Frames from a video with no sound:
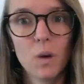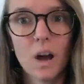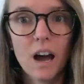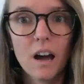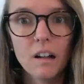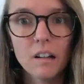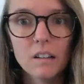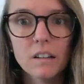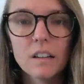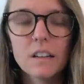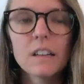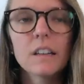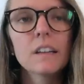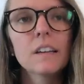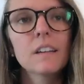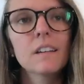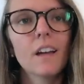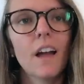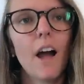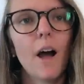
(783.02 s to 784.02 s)
well
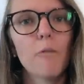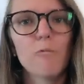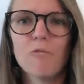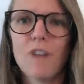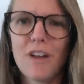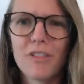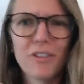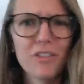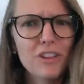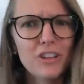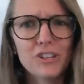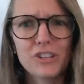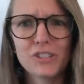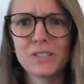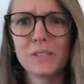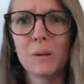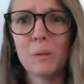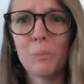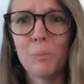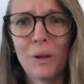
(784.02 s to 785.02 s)
um, rather than
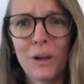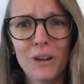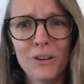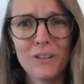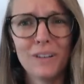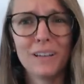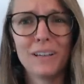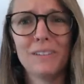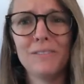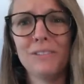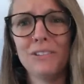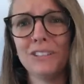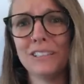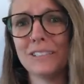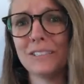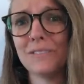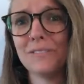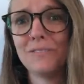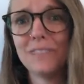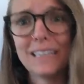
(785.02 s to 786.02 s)
just comparing and
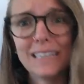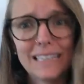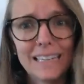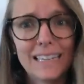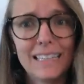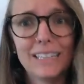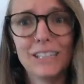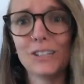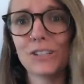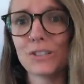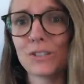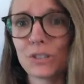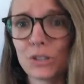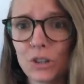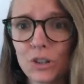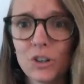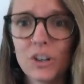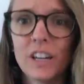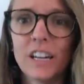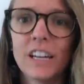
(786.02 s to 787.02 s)
feeling defeated and
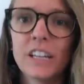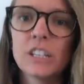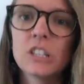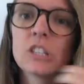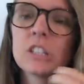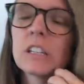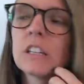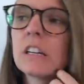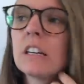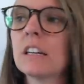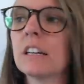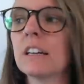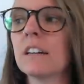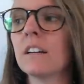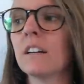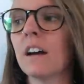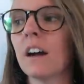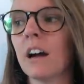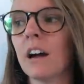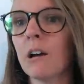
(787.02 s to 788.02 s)
discouraged
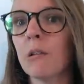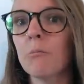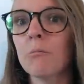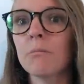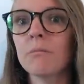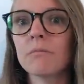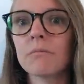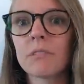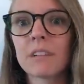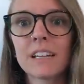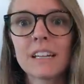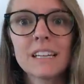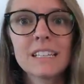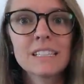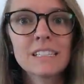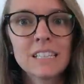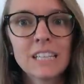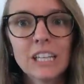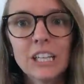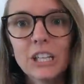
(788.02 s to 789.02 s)
um,
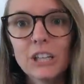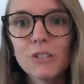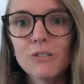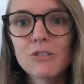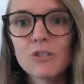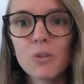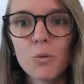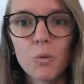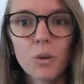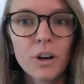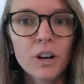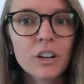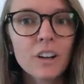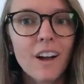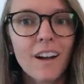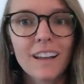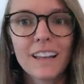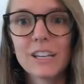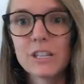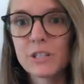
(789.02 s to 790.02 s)
continue to work
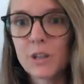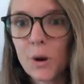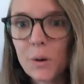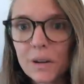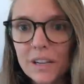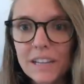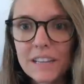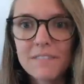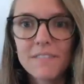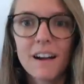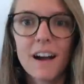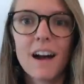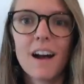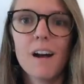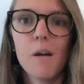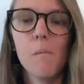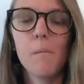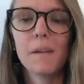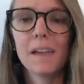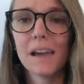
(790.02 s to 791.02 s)
on it. Don't give
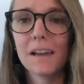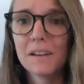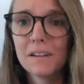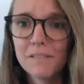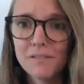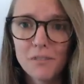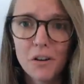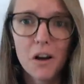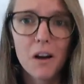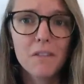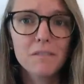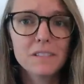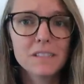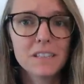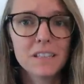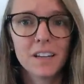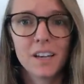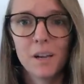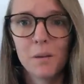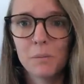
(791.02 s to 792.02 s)
up. Get involved
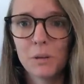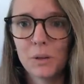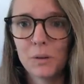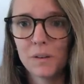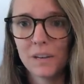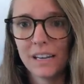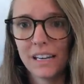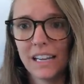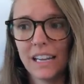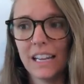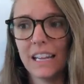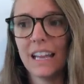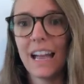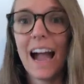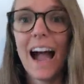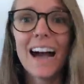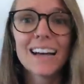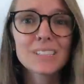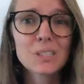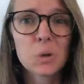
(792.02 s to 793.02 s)
in the community.
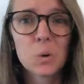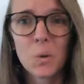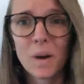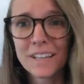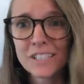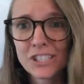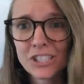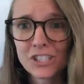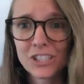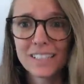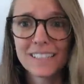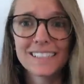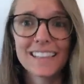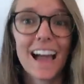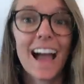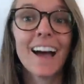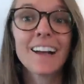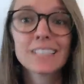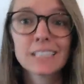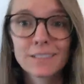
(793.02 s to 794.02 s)
Ask questions.
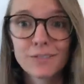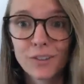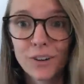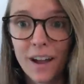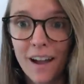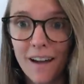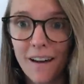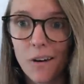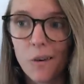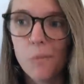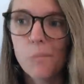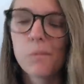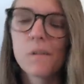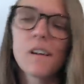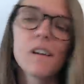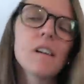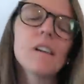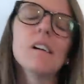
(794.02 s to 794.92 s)
Ask for help.